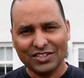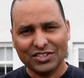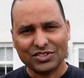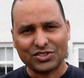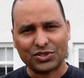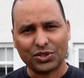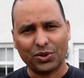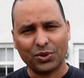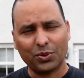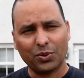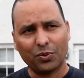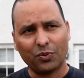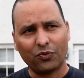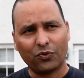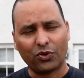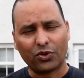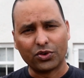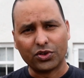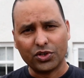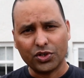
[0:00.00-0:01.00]
So
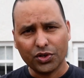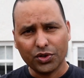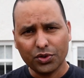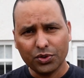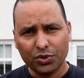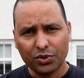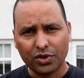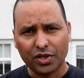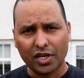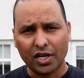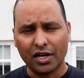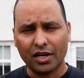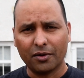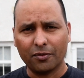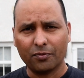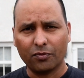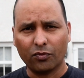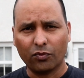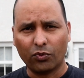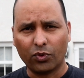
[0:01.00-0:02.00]
for you,
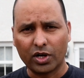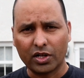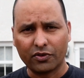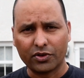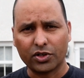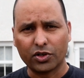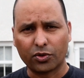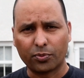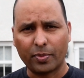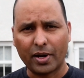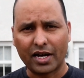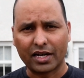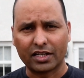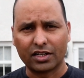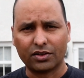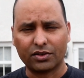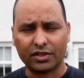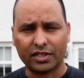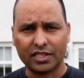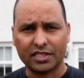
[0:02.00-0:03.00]
whatever your
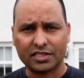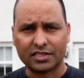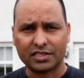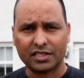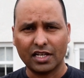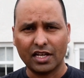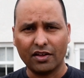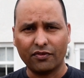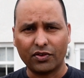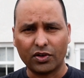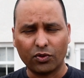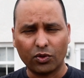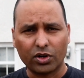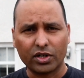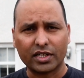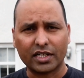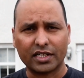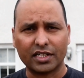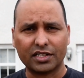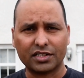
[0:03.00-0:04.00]
background is, if you
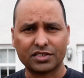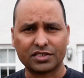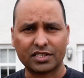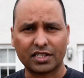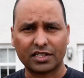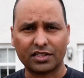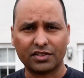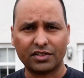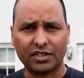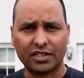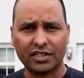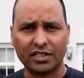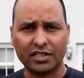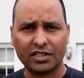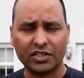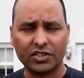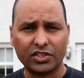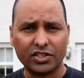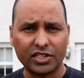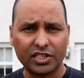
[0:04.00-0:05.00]
want to get into
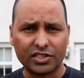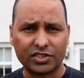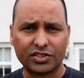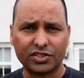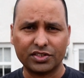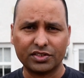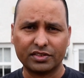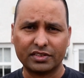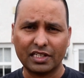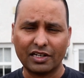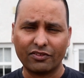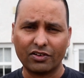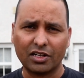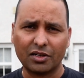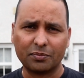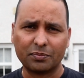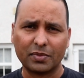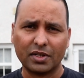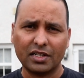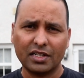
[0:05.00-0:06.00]
security, you need to
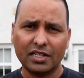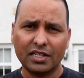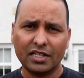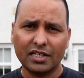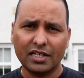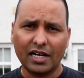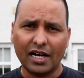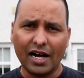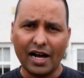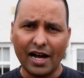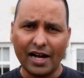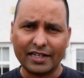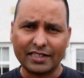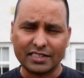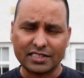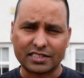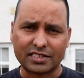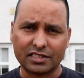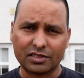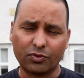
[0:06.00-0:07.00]
develop
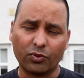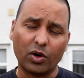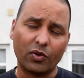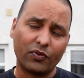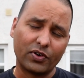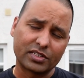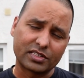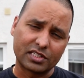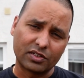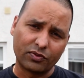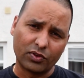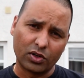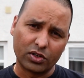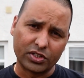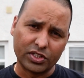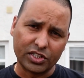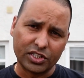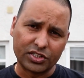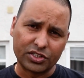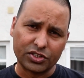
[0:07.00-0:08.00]
IT skill. Well, first of
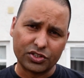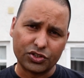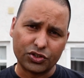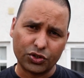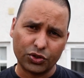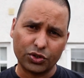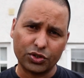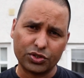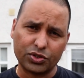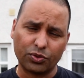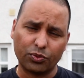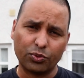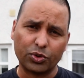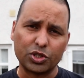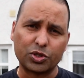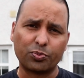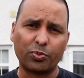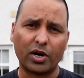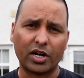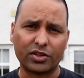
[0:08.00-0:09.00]
all, you need to choose
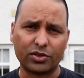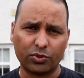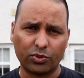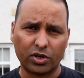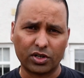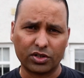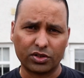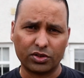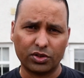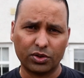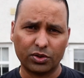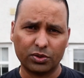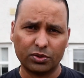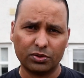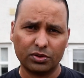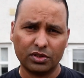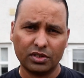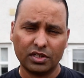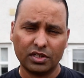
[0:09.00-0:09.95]
which path you want to go